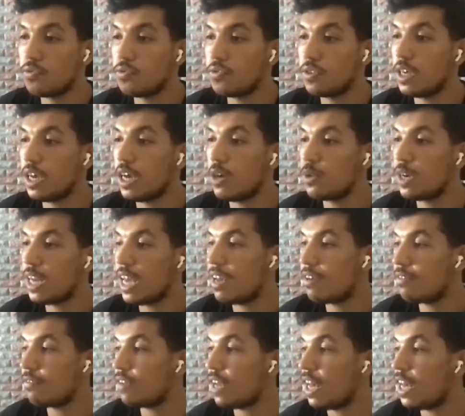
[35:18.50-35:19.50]
I will
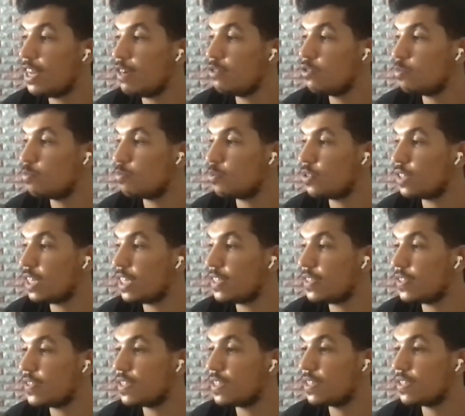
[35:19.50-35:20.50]
have an output that
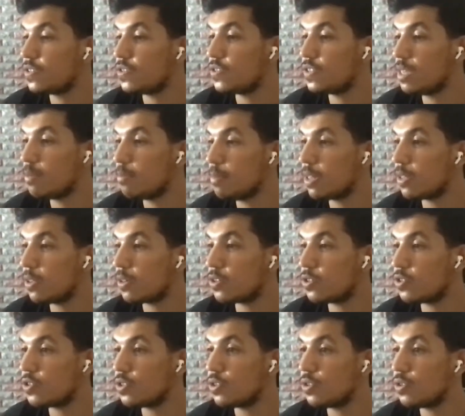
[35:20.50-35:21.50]
is similar
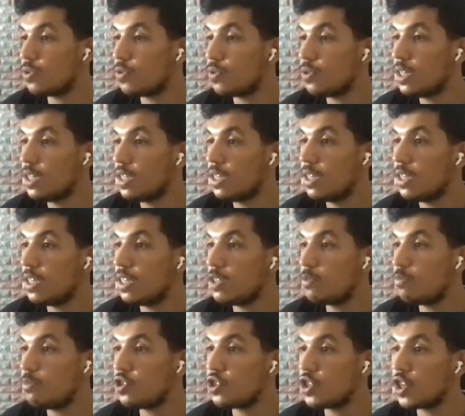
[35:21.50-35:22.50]
to,
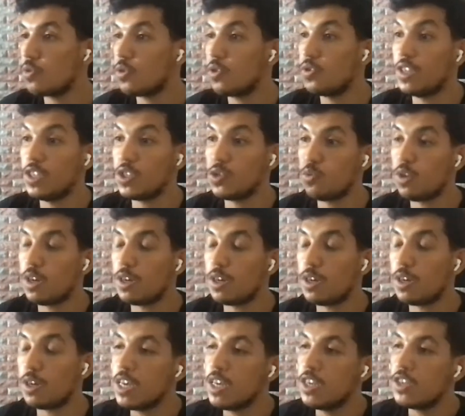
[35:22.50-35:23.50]
let me show you this one.
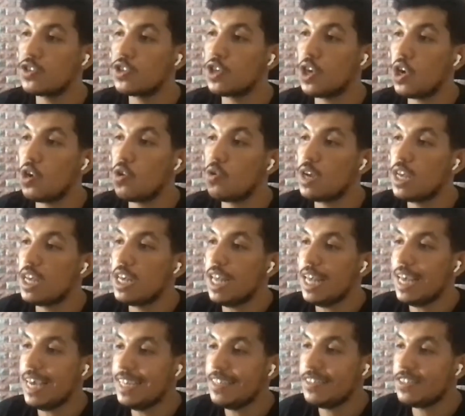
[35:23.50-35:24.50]
So
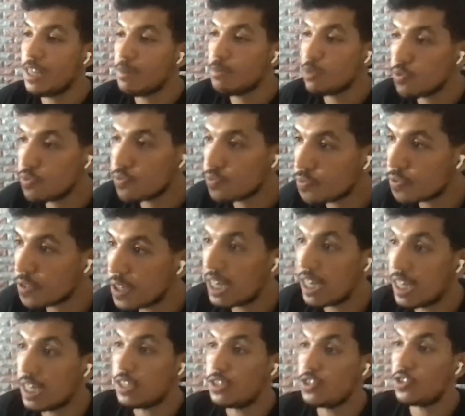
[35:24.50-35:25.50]
in terms of
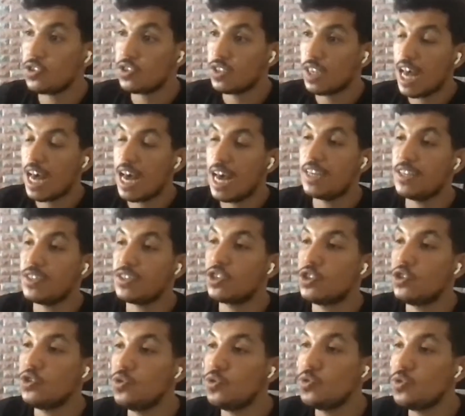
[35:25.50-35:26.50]
the size,
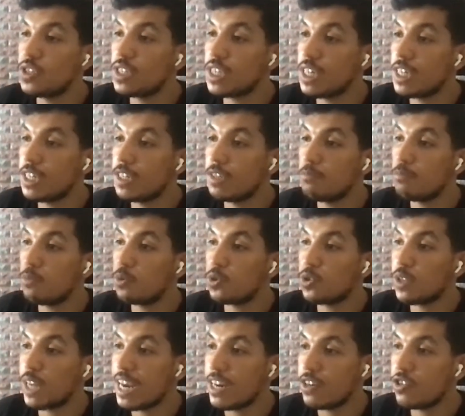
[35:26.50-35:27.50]
using
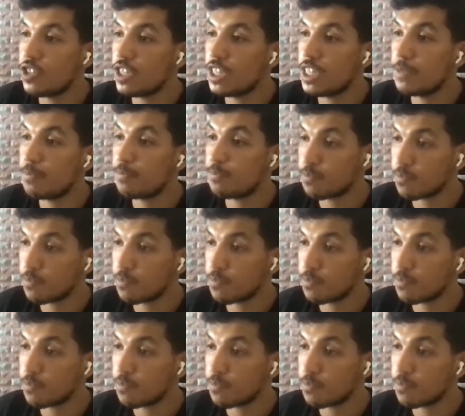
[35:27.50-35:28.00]
modularity,